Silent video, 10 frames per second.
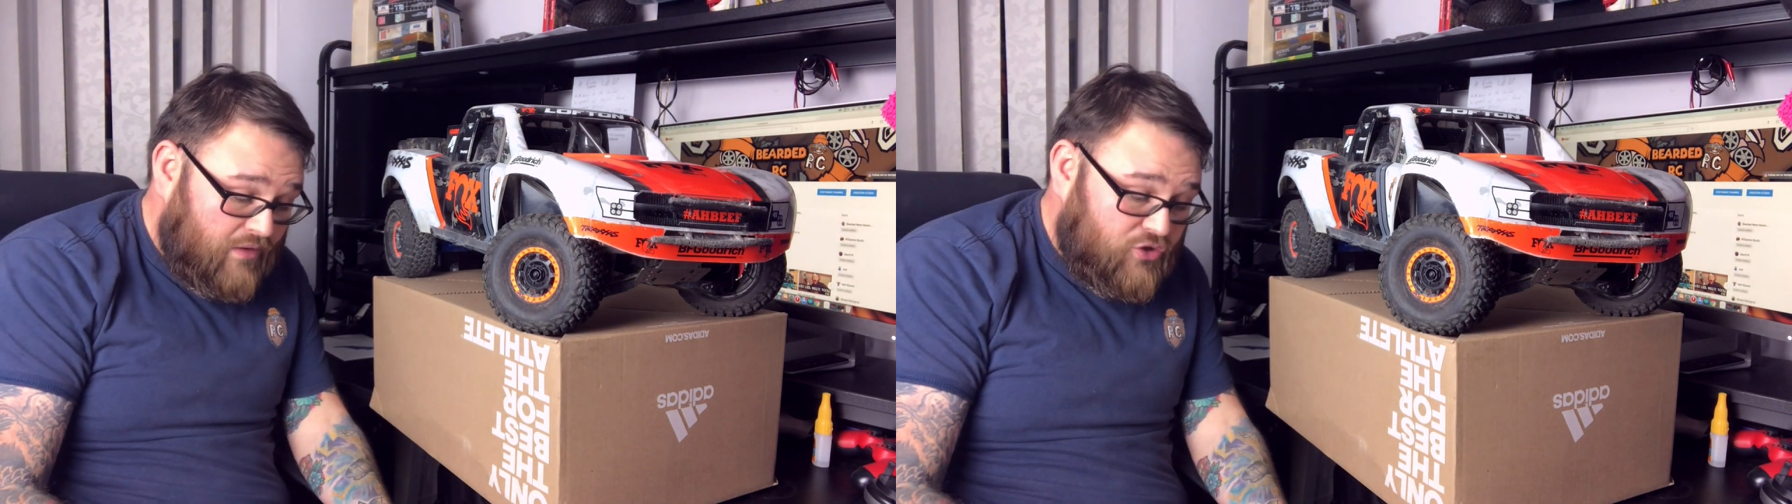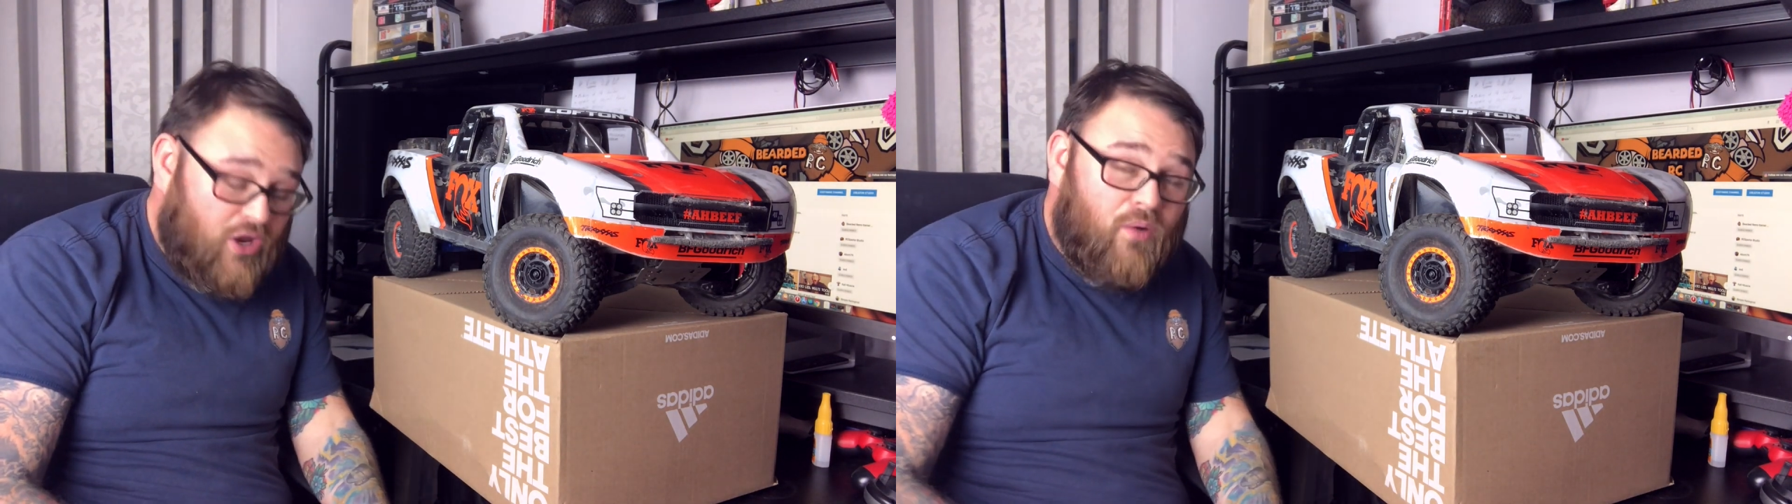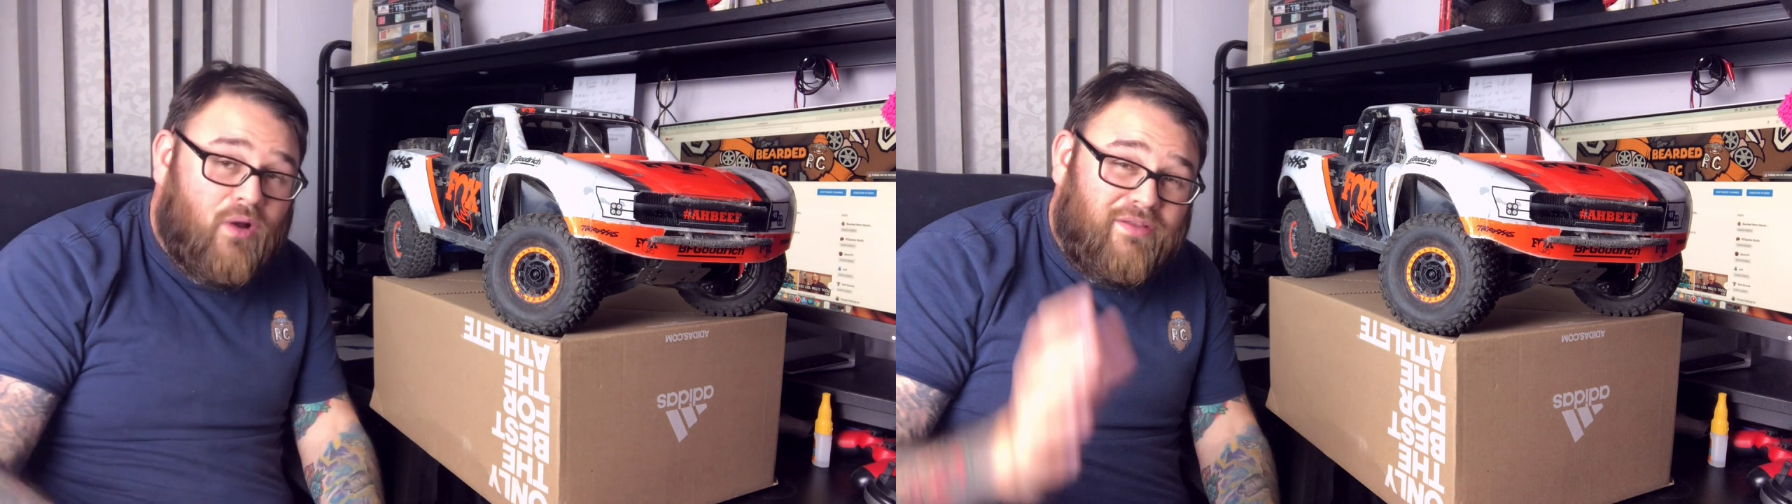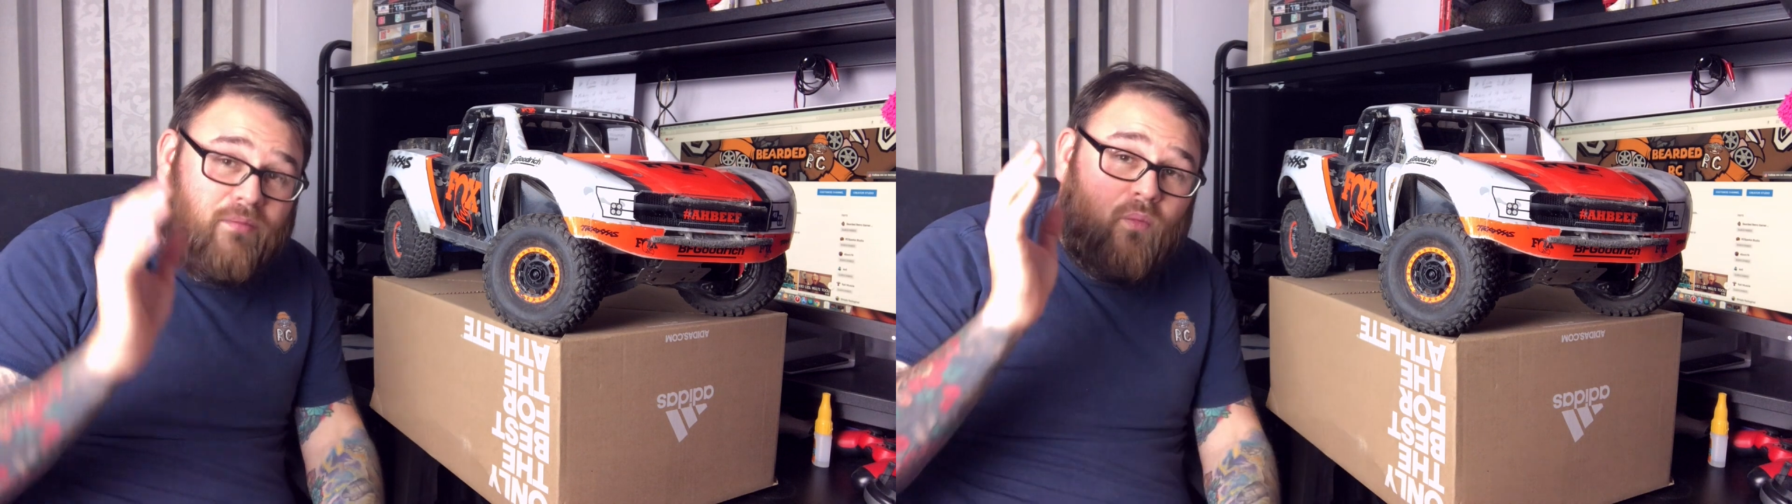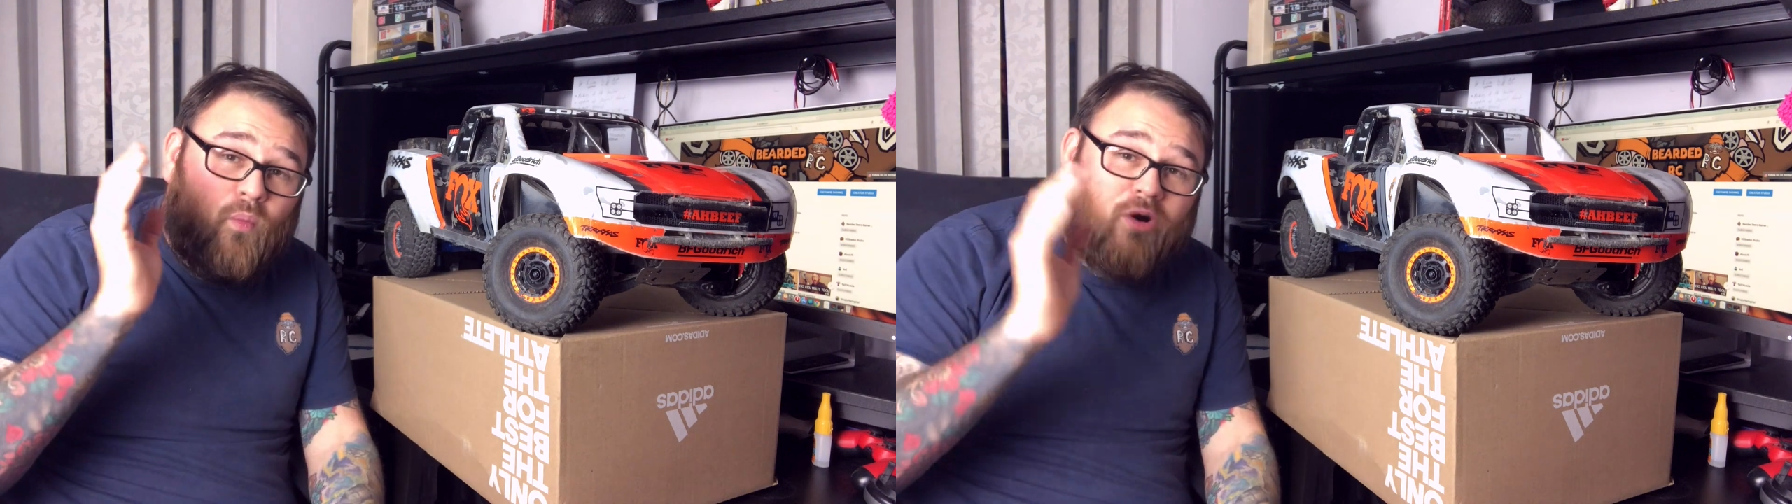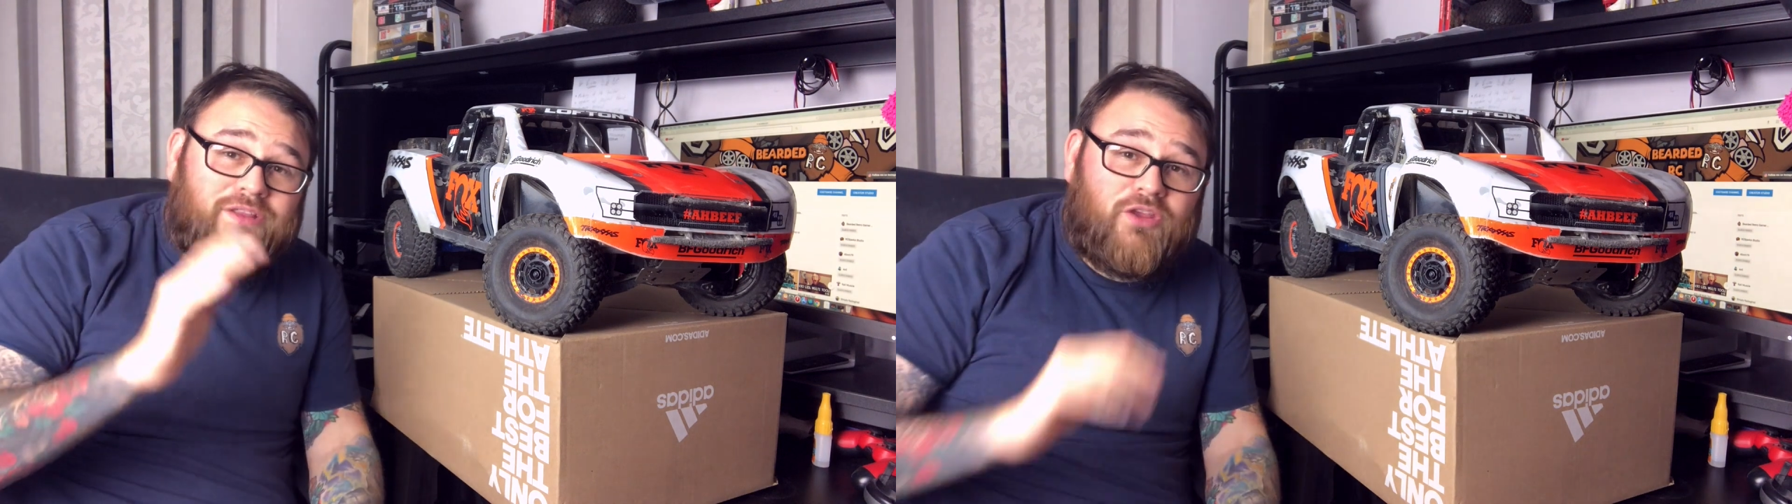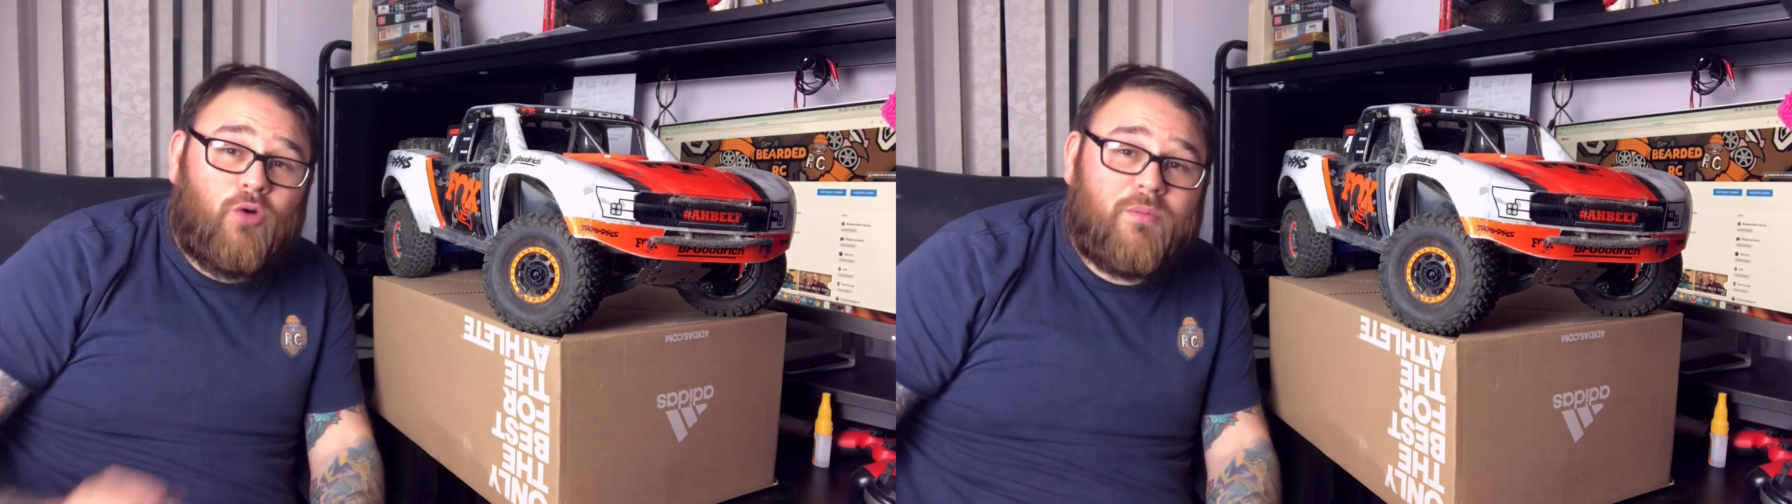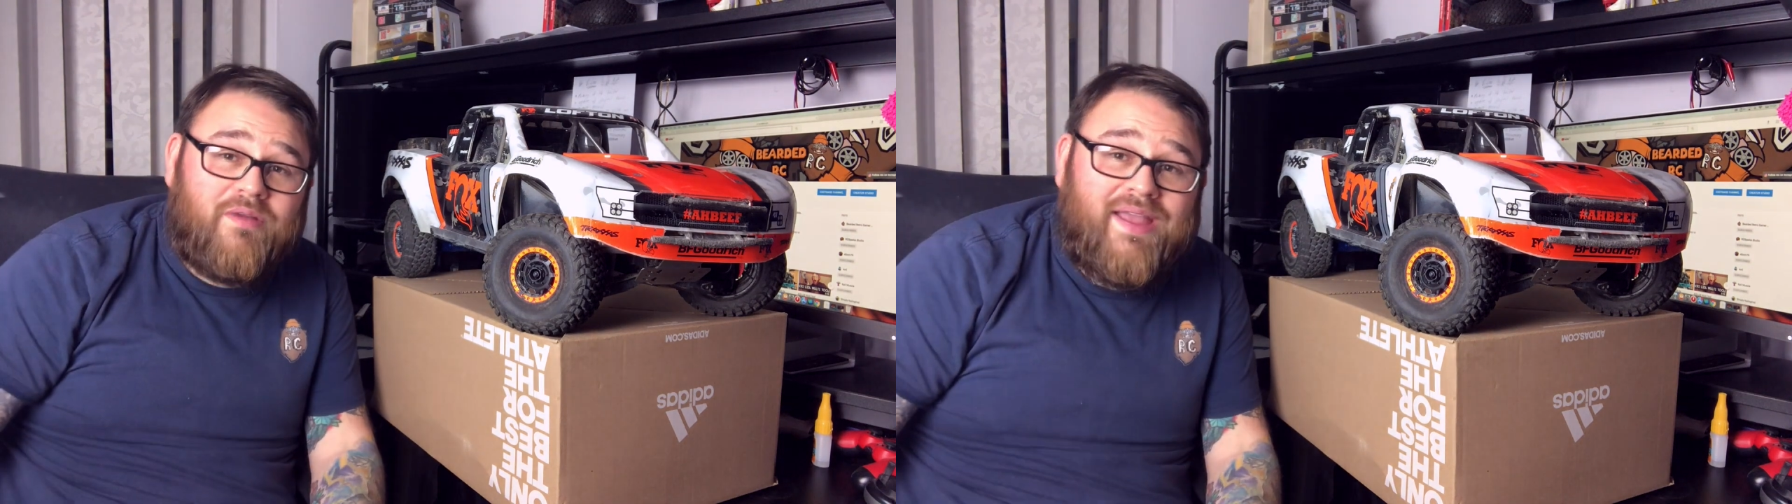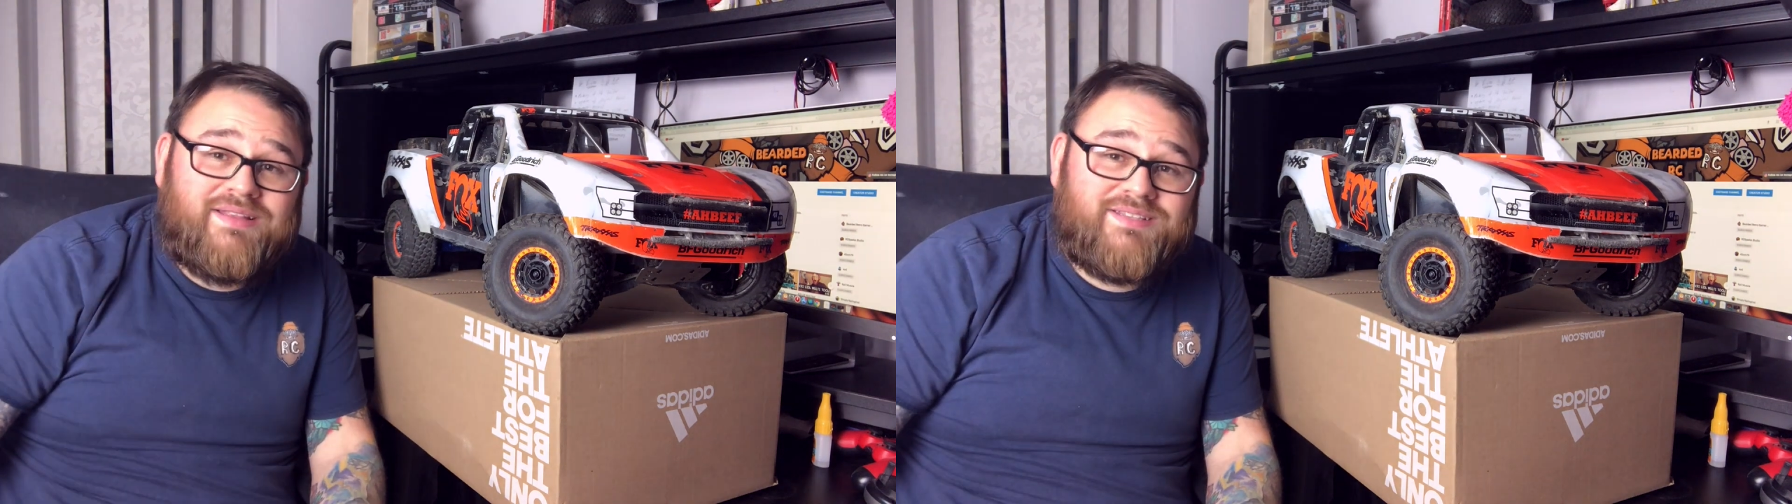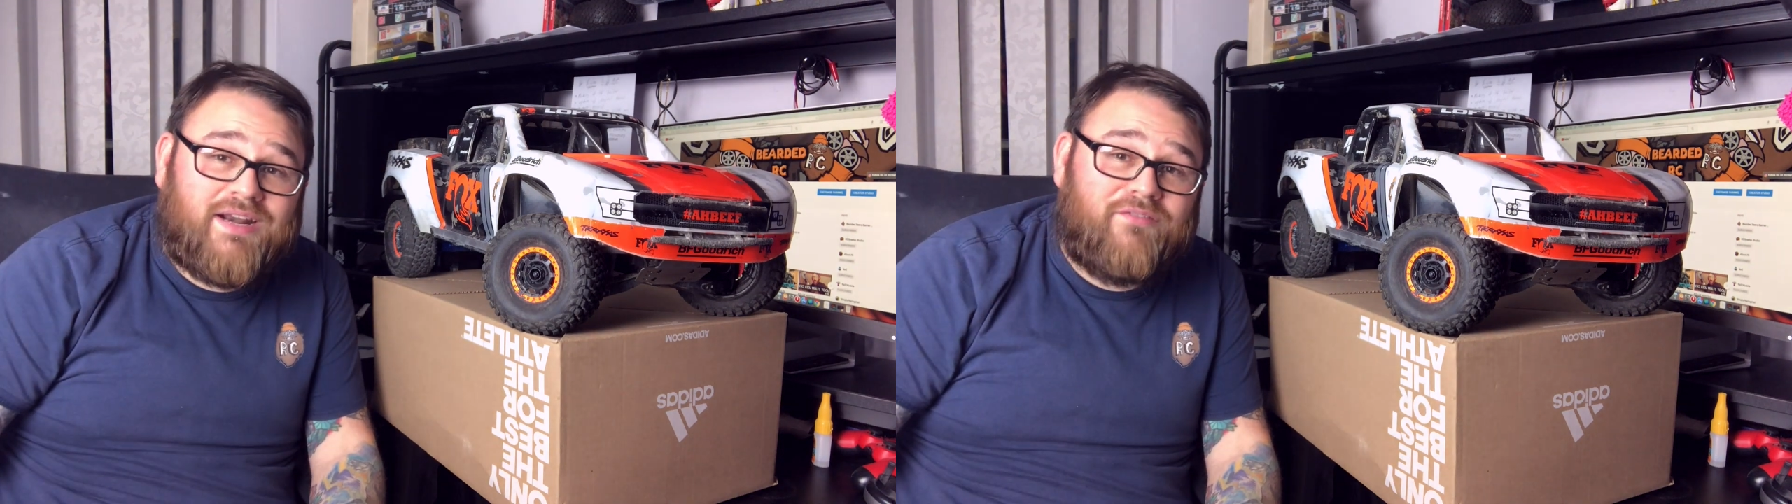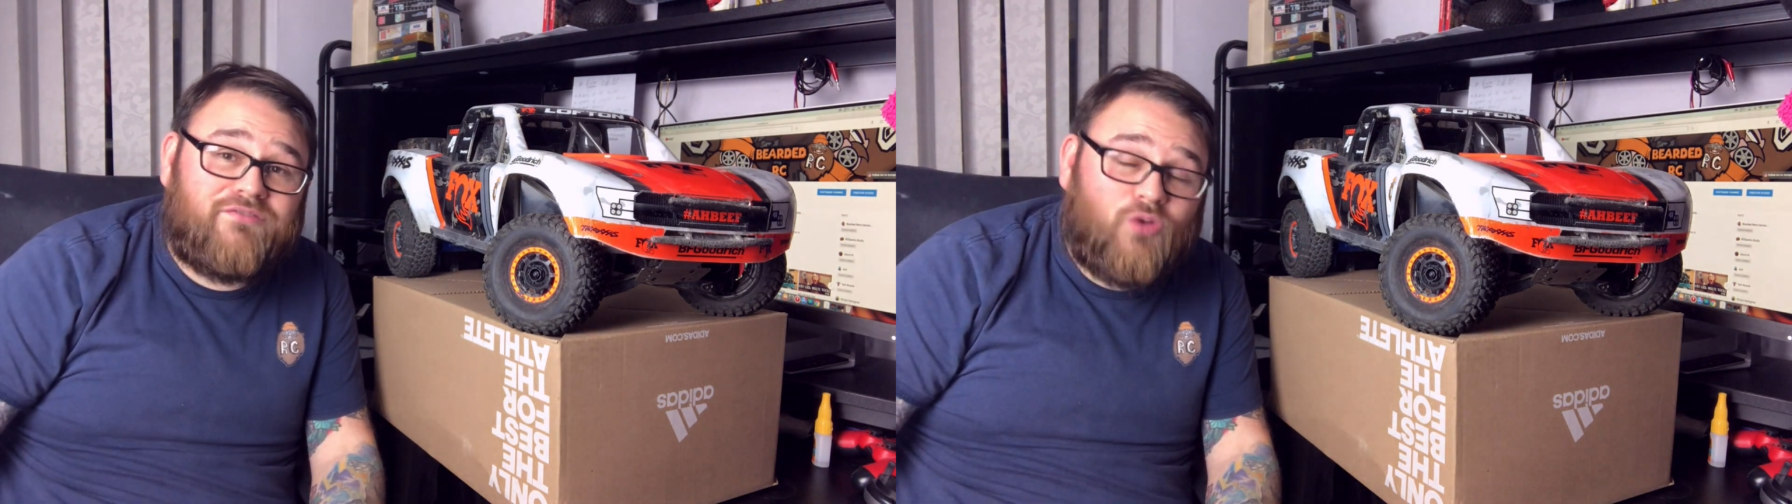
So what are the upgrades that I've